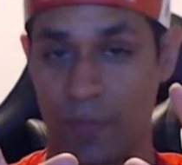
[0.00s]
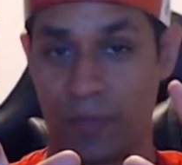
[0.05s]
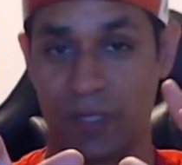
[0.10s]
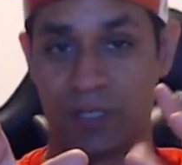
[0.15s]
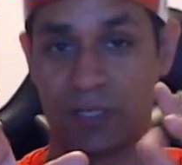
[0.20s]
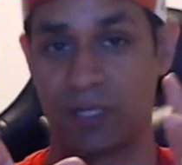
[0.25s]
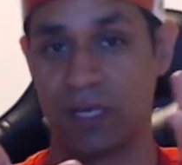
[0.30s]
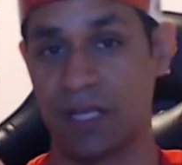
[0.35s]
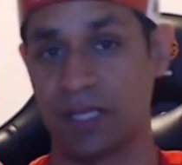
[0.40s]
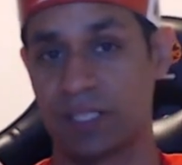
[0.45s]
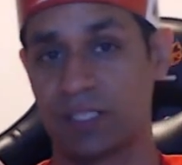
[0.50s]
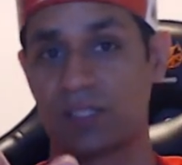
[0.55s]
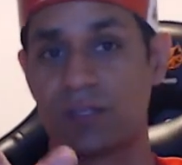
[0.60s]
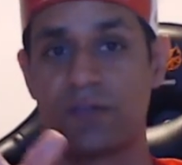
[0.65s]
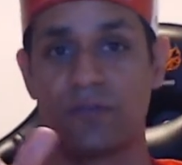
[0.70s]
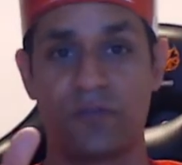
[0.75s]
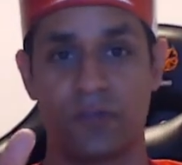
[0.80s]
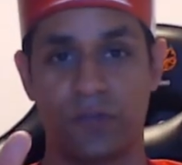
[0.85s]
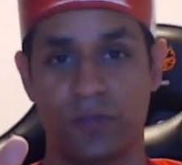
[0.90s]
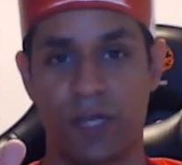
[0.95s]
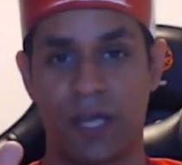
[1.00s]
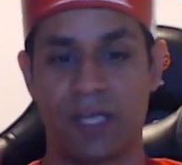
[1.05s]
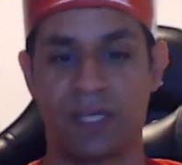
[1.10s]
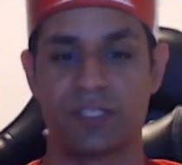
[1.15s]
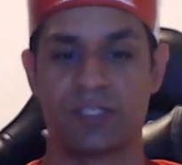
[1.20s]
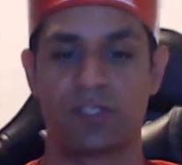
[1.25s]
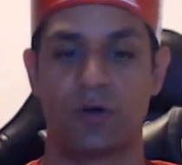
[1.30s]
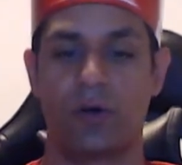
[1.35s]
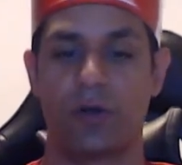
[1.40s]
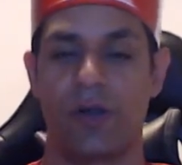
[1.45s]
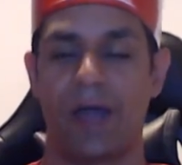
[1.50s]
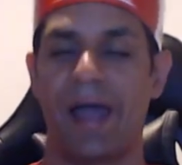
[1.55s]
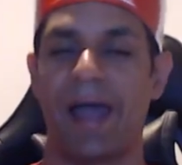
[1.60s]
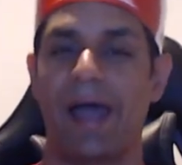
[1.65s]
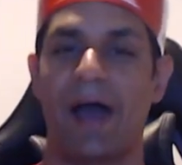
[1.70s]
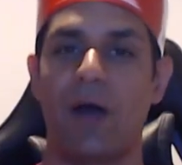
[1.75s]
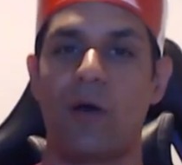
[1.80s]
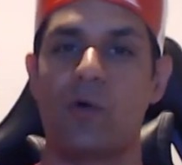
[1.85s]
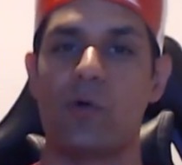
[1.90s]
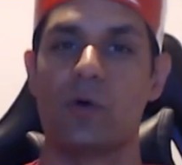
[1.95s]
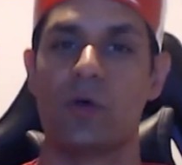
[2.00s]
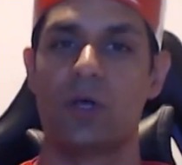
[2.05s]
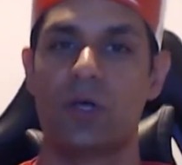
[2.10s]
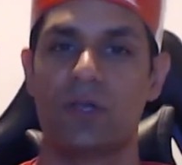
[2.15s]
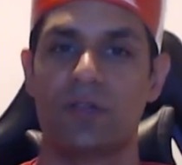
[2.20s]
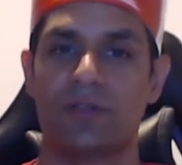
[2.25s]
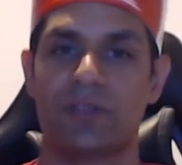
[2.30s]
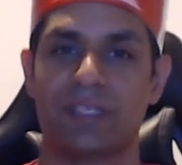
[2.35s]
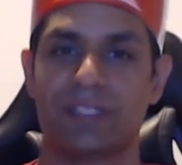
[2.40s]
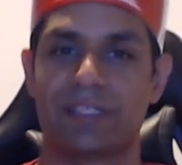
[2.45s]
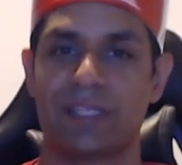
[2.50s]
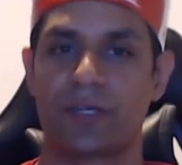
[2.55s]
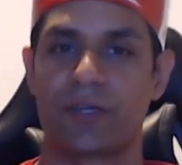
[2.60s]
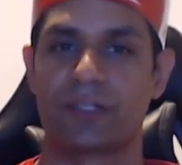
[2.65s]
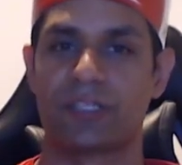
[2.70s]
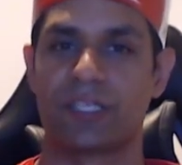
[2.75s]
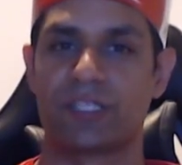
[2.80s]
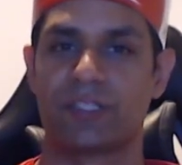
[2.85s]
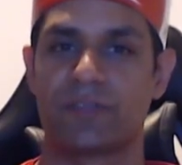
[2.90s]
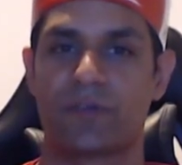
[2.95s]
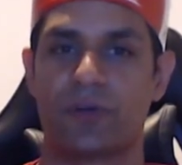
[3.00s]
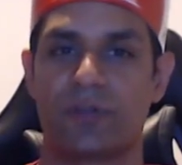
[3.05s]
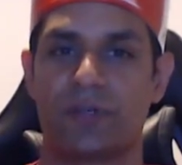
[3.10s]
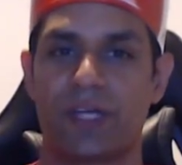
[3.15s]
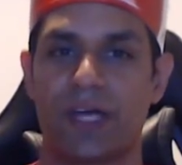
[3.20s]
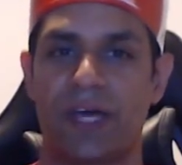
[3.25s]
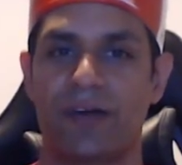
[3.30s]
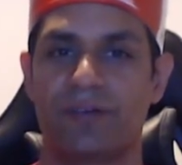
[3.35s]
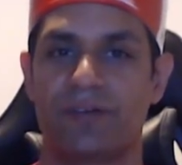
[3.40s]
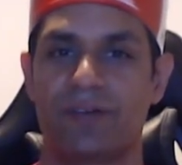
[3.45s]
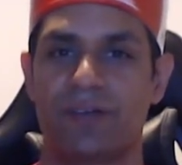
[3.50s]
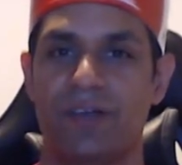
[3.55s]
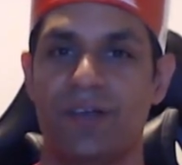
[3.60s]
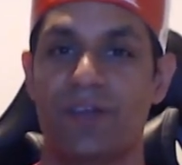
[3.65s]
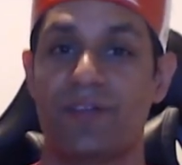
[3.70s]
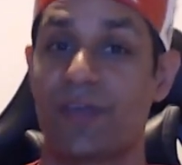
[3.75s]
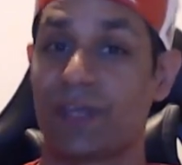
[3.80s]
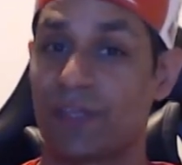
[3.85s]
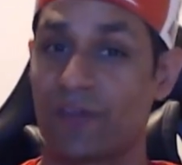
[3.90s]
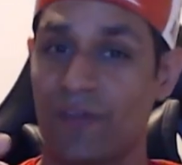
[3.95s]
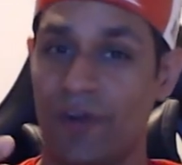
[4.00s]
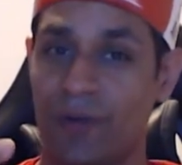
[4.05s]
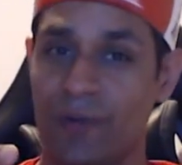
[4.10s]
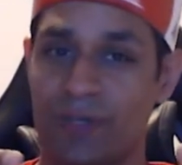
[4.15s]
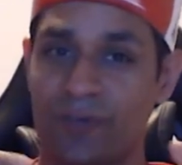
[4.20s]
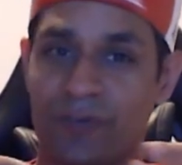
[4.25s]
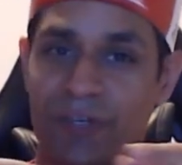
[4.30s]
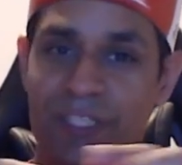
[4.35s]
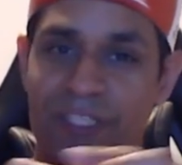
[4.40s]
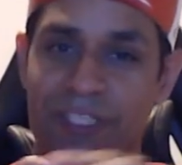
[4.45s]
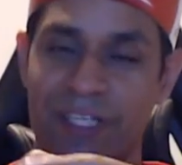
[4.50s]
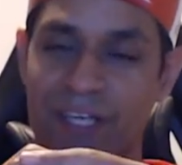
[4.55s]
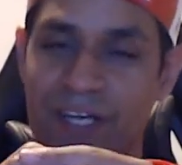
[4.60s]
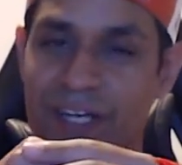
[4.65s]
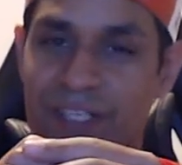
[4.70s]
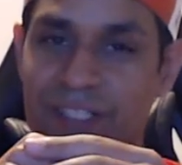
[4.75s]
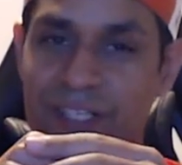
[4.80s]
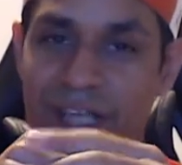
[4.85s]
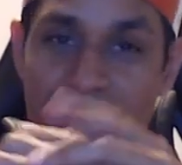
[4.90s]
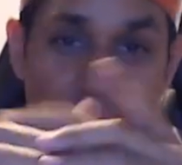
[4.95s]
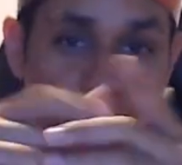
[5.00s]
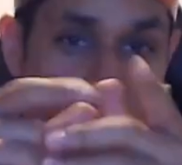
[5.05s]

in the next few days on how these Lego sets have gone down. Thank you very much for listening, guys, and